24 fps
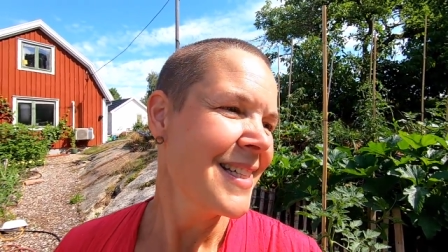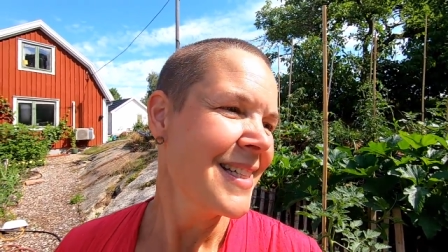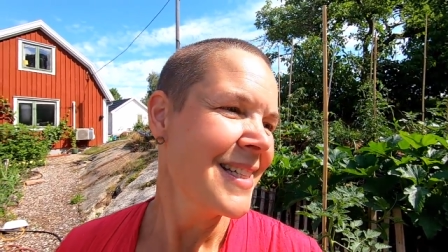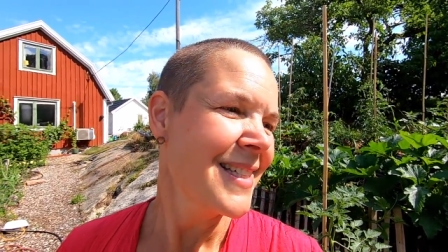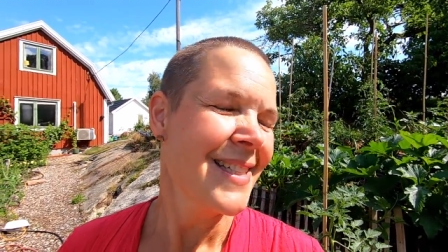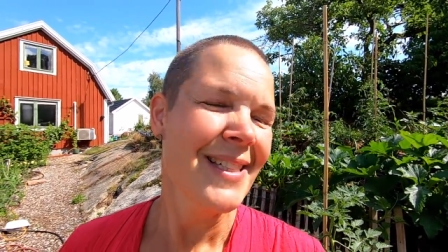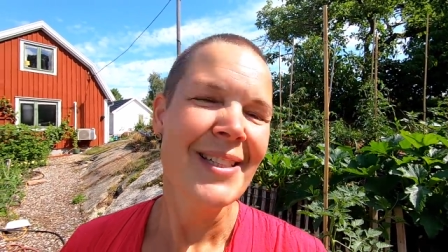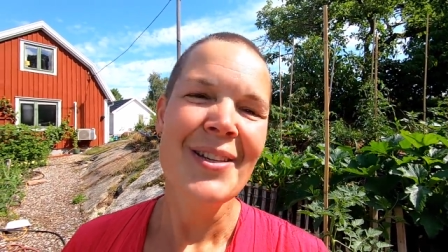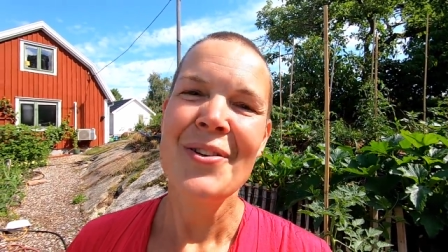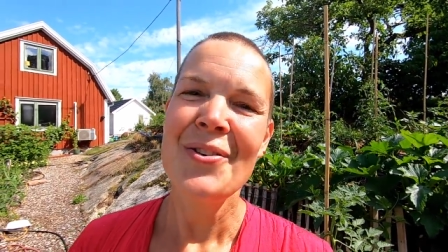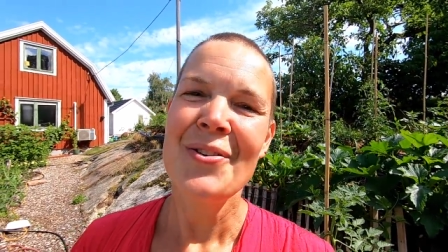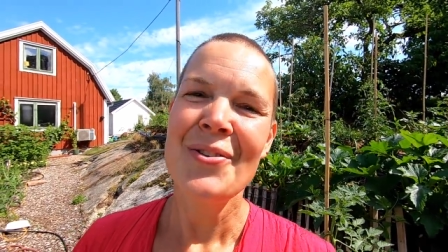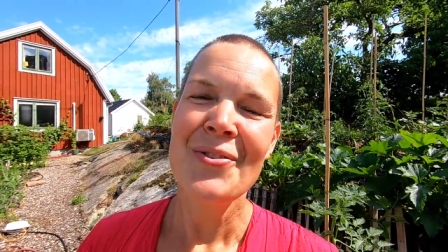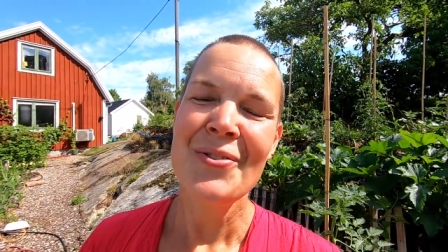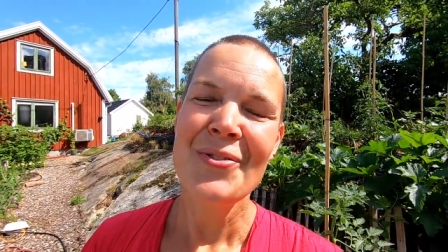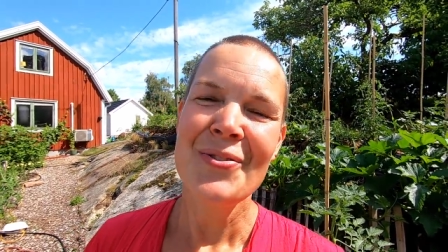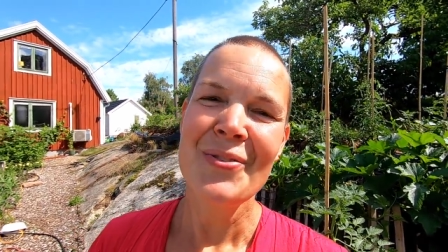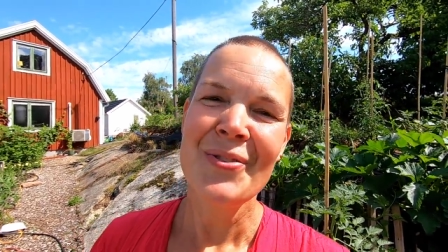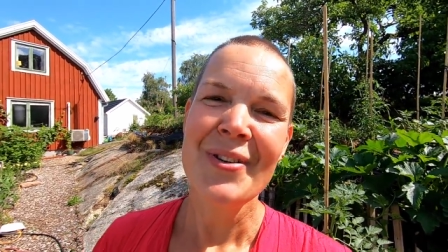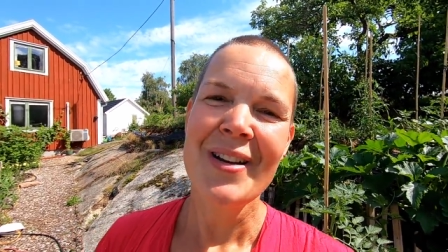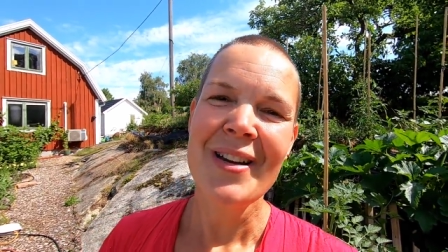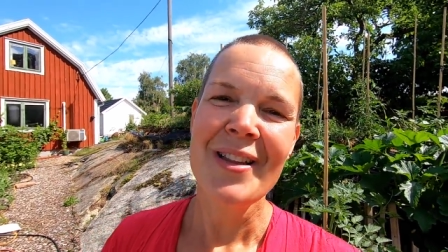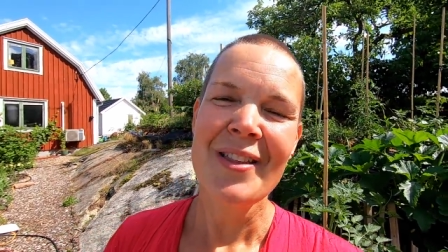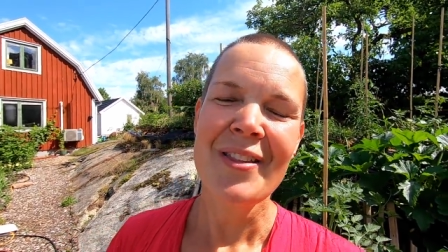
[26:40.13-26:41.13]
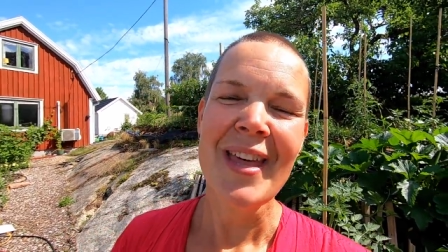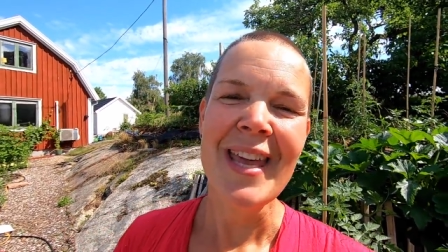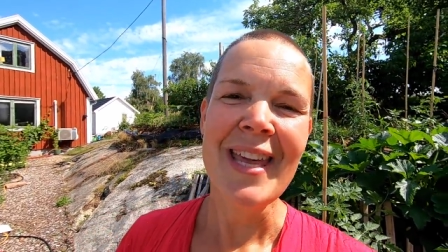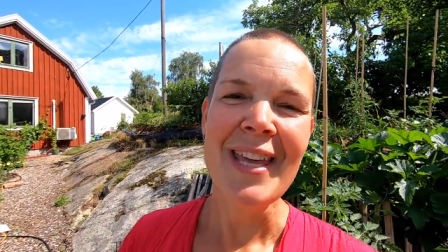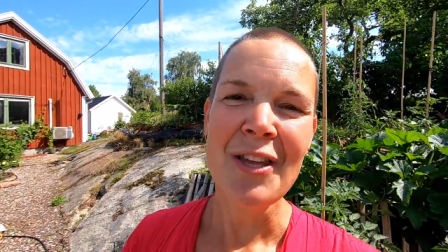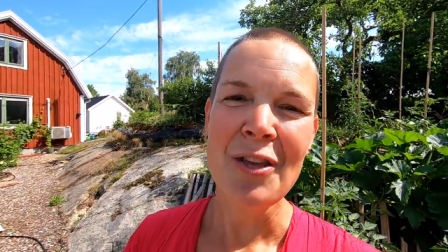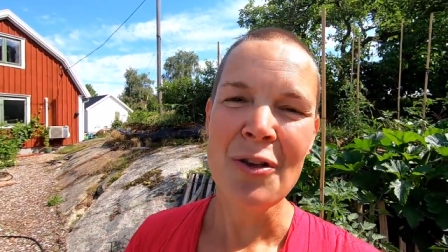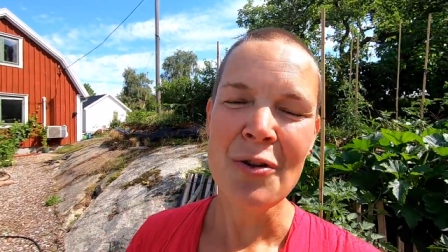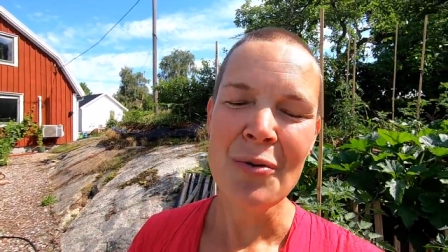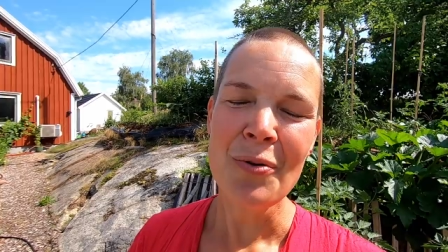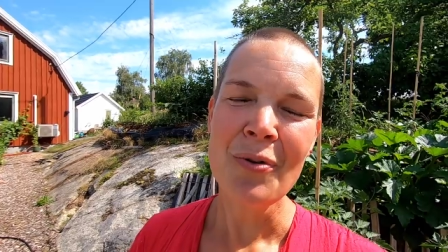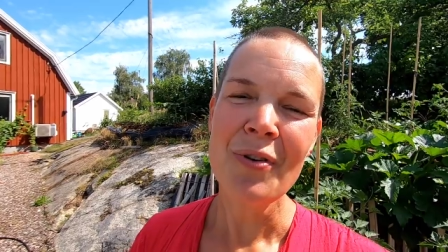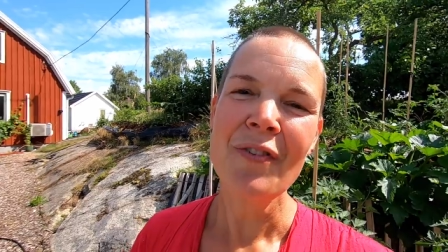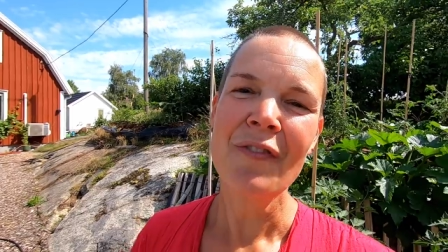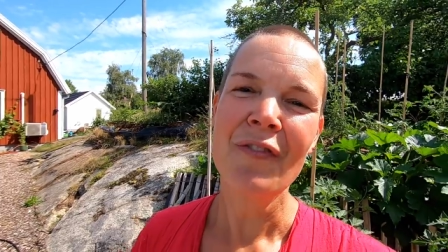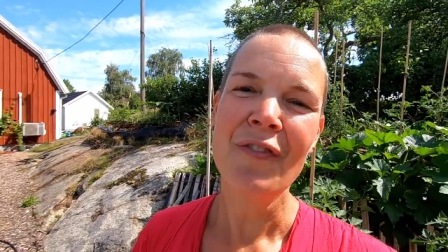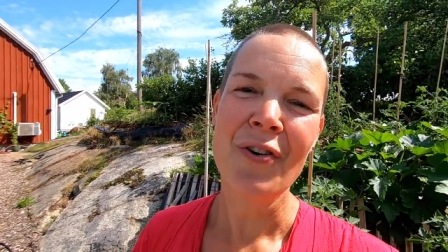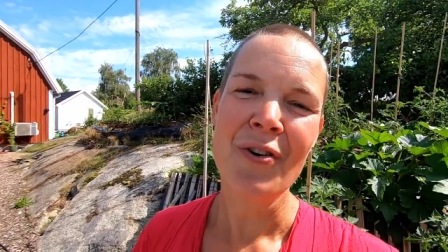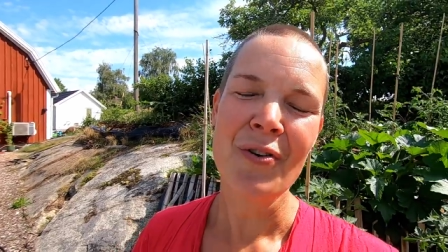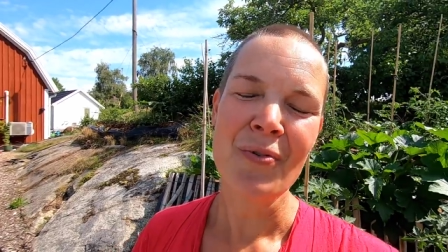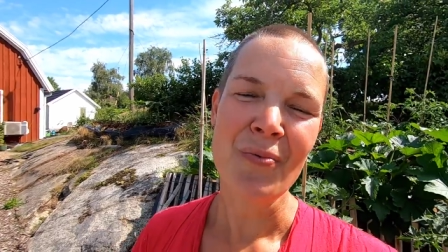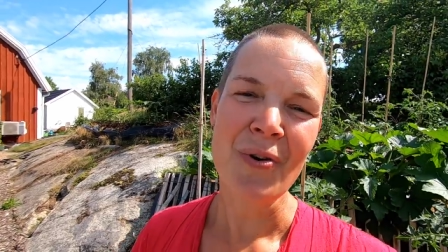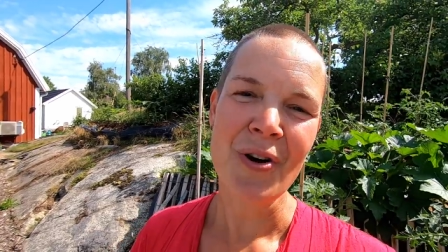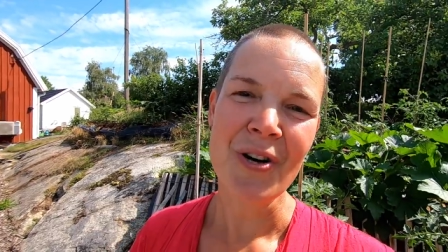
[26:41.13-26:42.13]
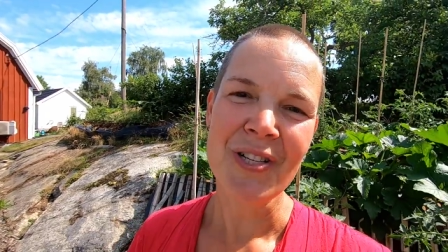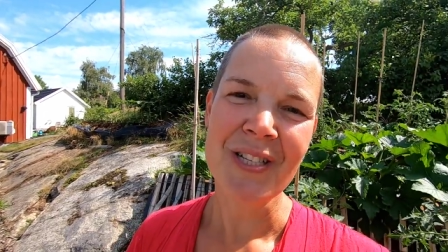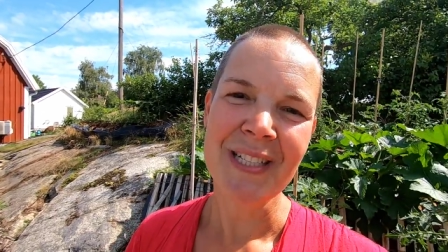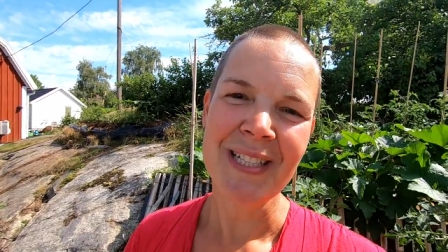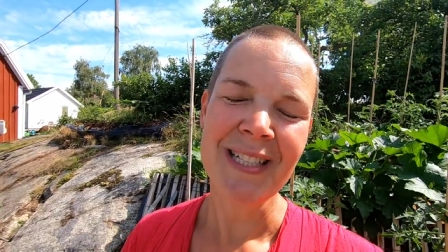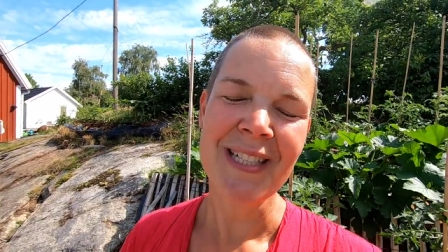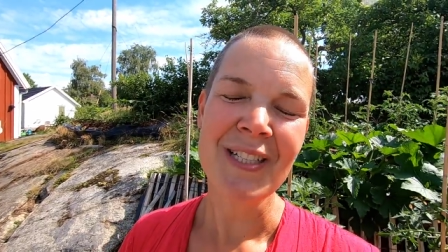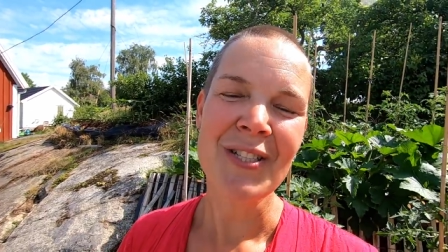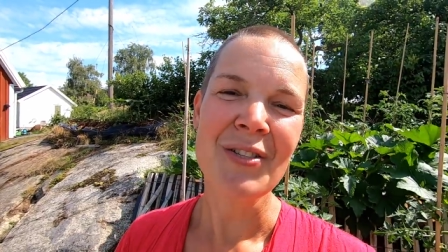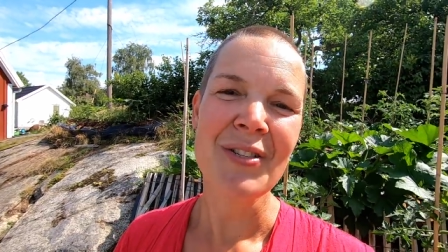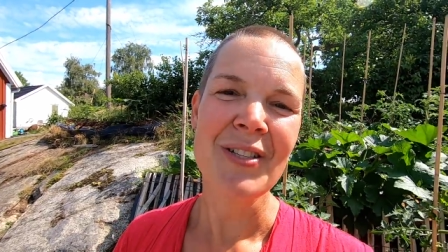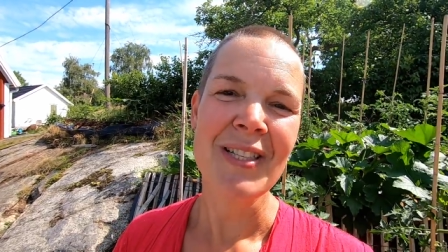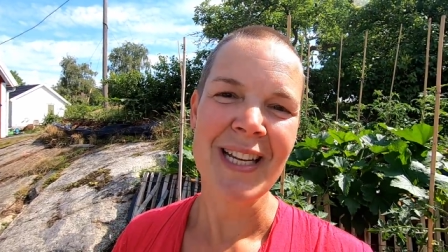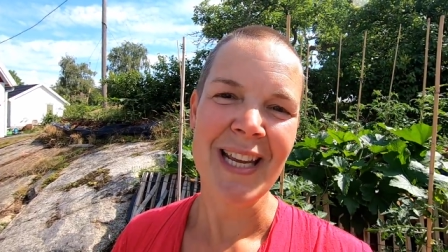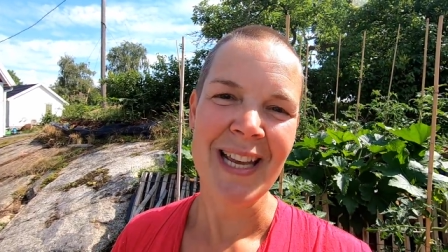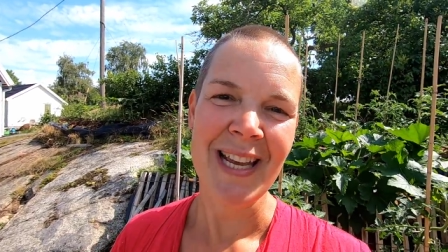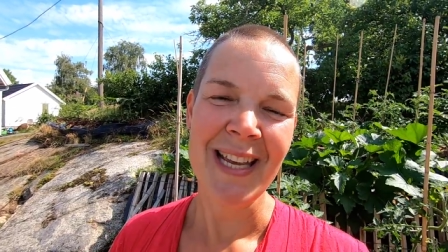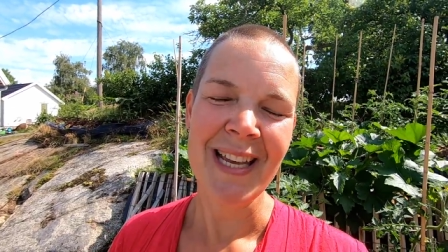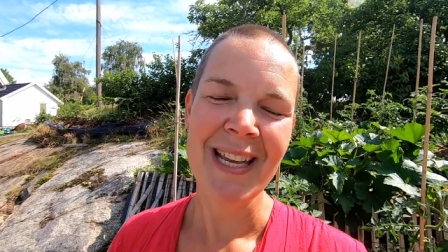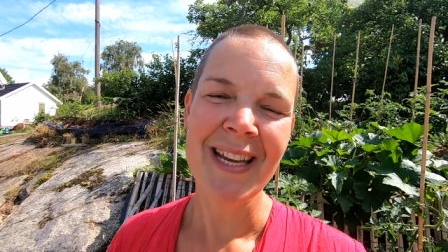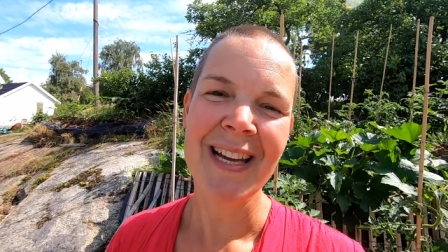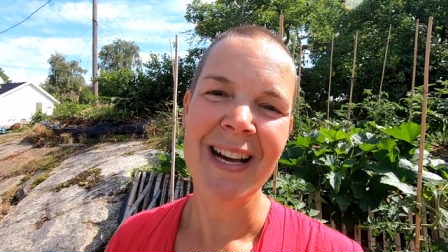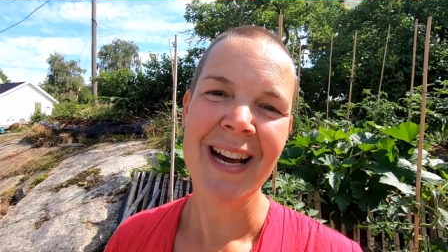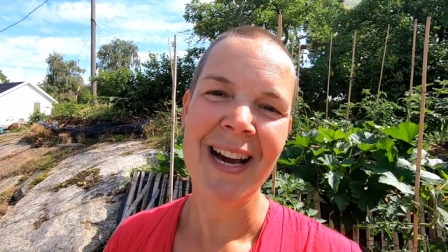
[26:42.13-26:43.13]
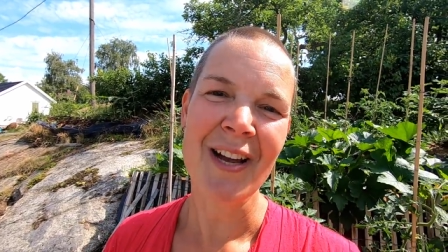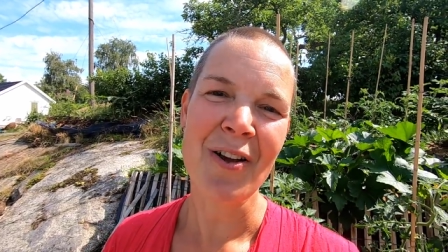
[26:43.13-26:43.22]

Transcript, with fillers: So uh, thank you for watching today.